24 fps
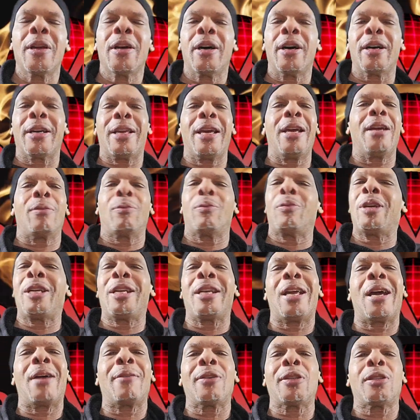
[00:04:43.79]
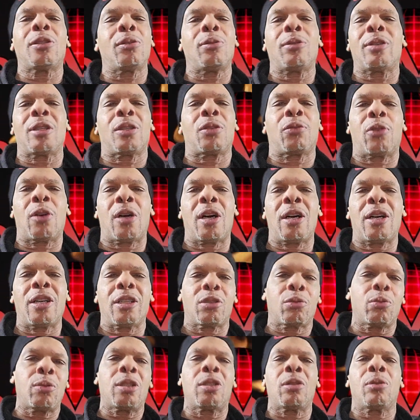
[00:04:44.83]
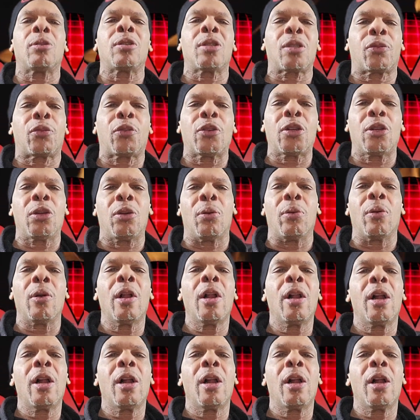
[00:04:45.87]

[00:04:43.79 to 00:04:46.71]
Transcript: Again, we never do this for us, we do this for you.